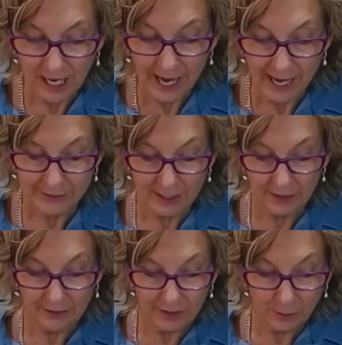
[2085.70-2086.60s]
And the
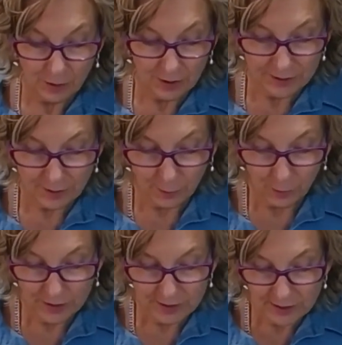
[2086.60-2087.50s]
other thing was,
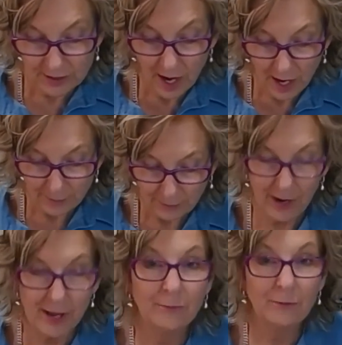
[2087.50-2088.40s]
what is the time
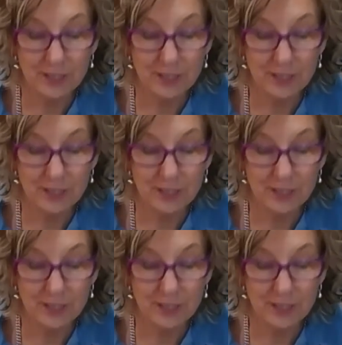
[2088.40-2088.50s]
frame for